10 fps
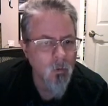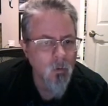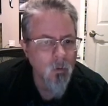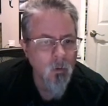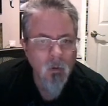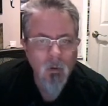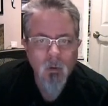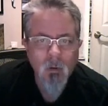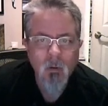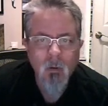
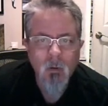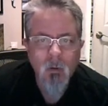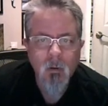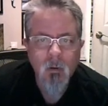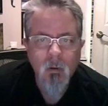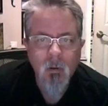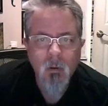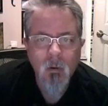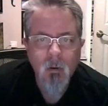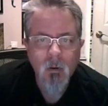
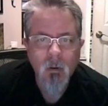(silence)